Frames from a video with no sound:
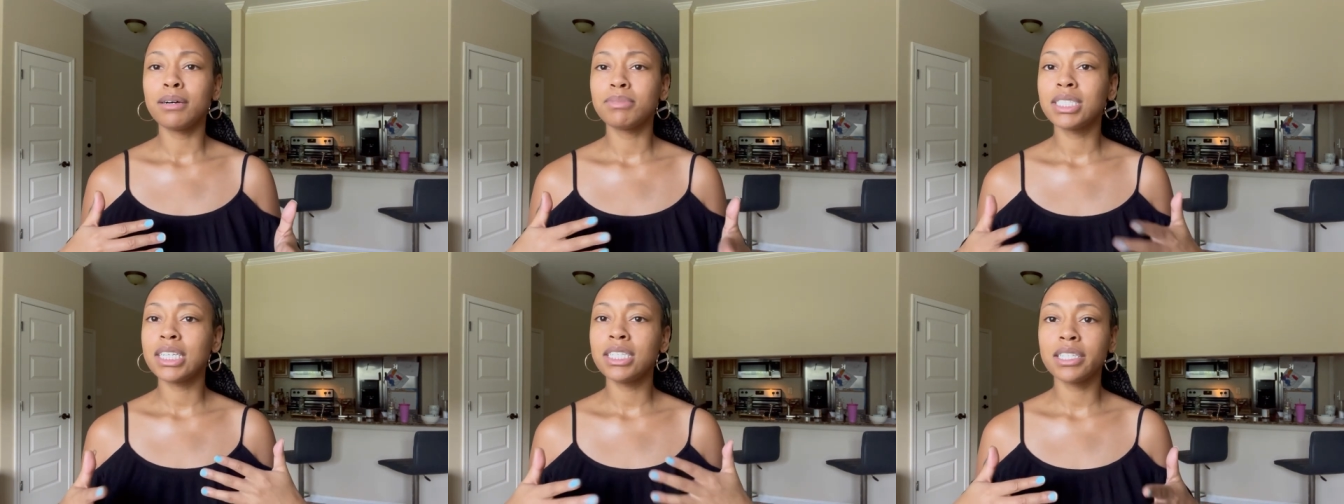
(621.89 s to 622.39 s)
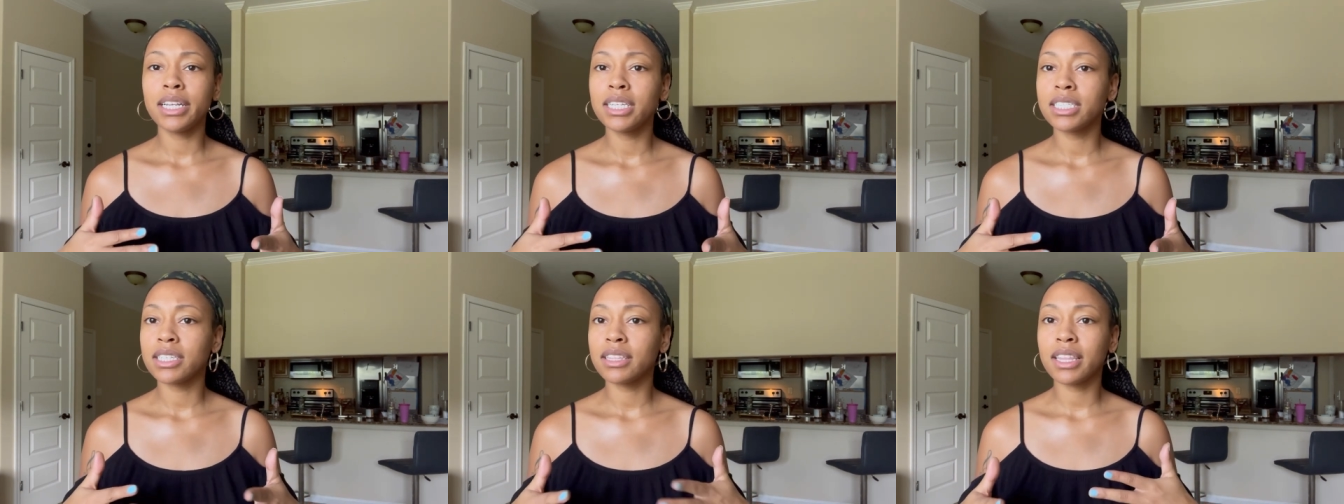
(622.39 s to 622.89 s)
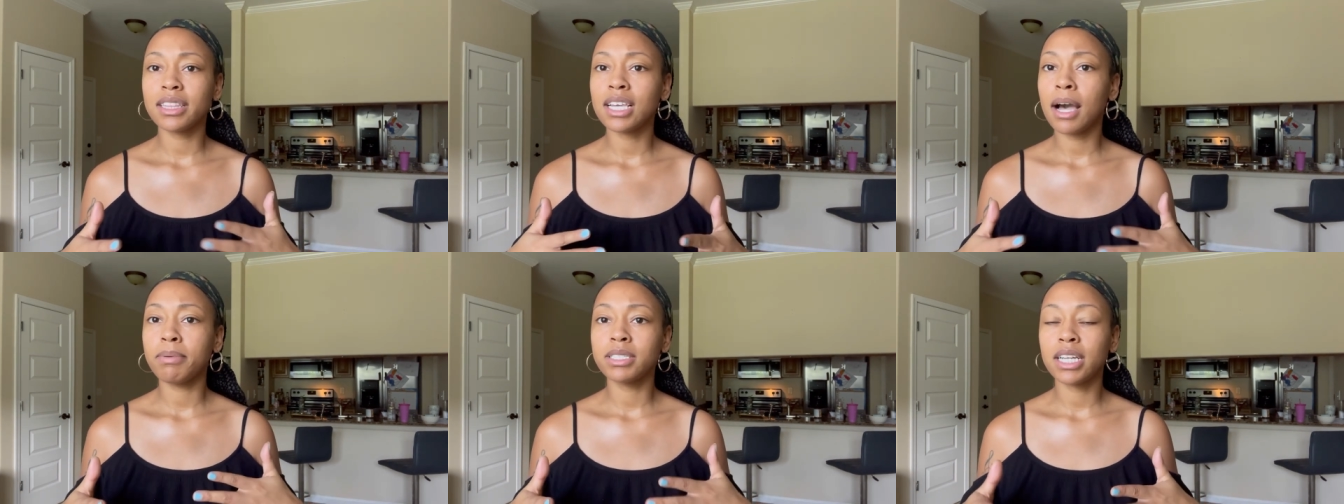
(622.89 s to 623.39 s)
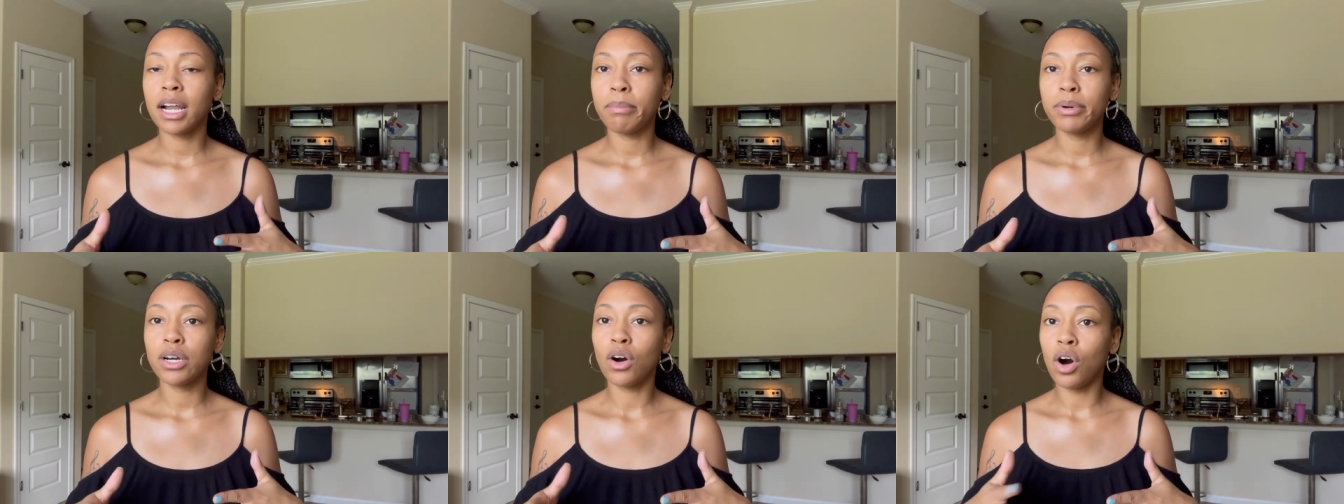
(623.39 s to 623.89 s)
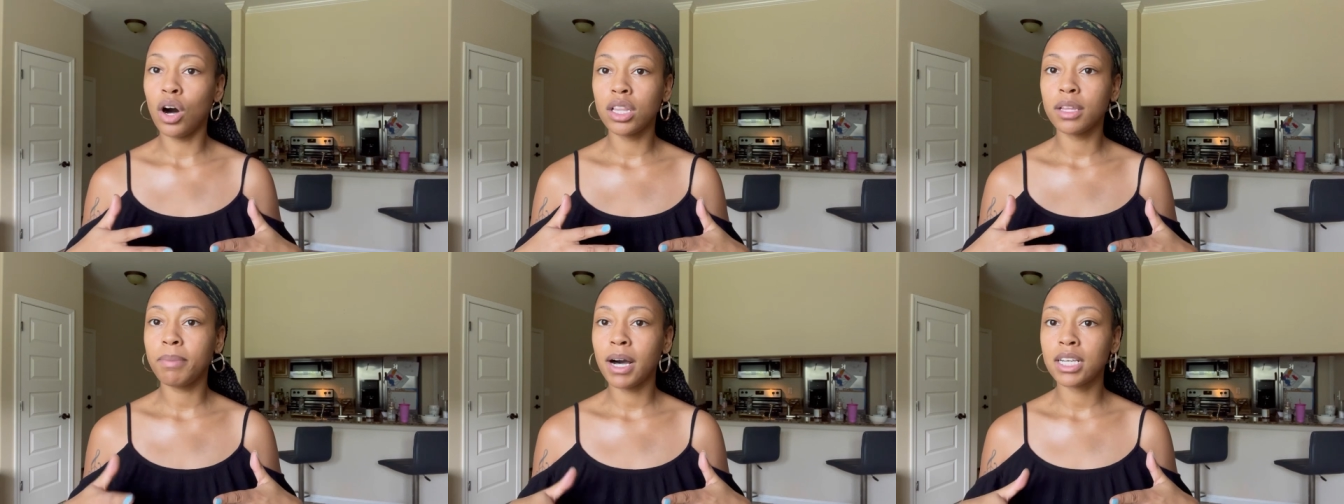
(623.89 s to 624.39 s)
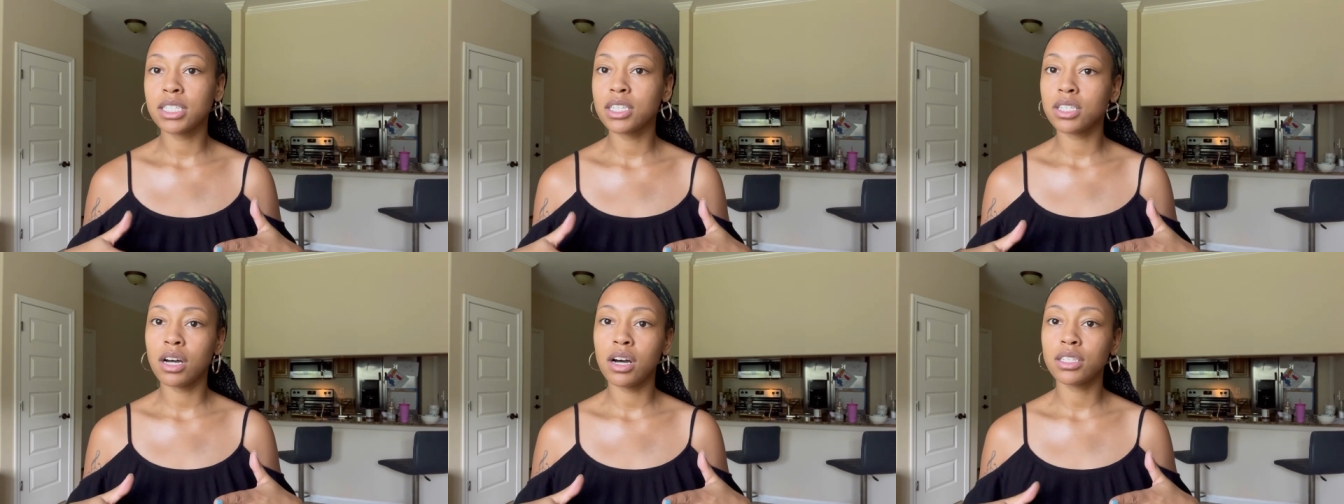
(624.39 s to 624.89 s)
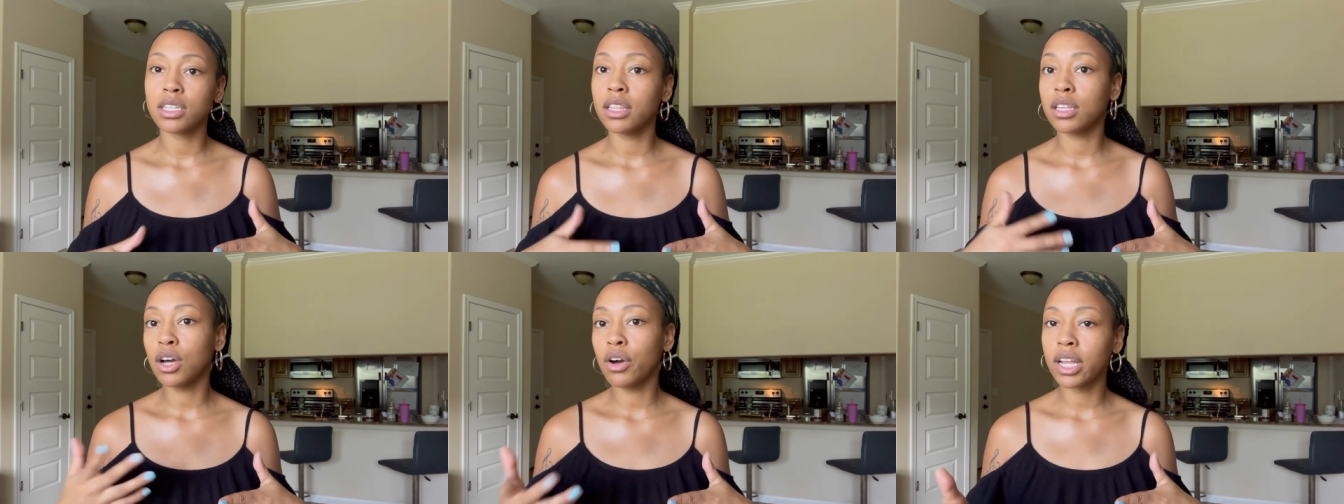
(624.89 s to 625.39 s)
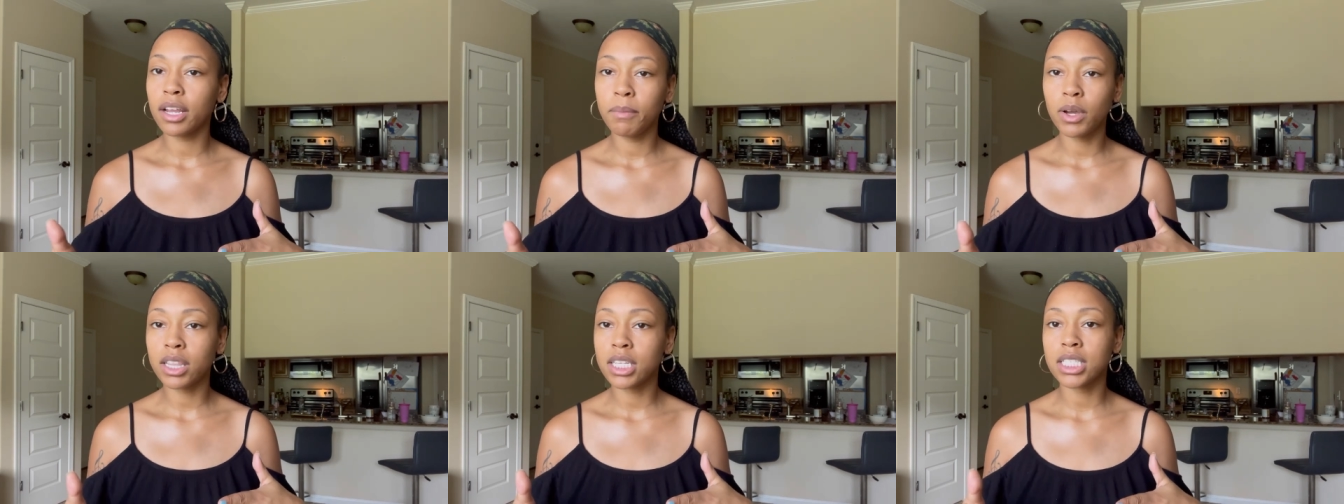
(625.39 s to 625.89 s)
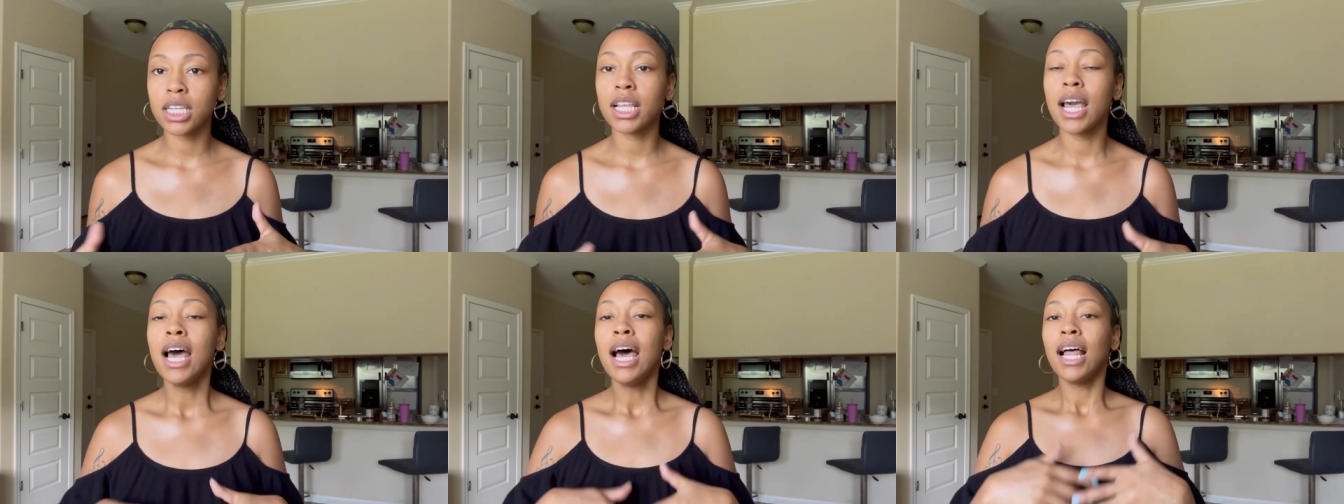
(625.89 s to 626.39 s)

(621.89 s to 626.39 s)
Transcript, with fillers: seasonings and toppings that I put on the pasta sauce and the coconut milk and things like that,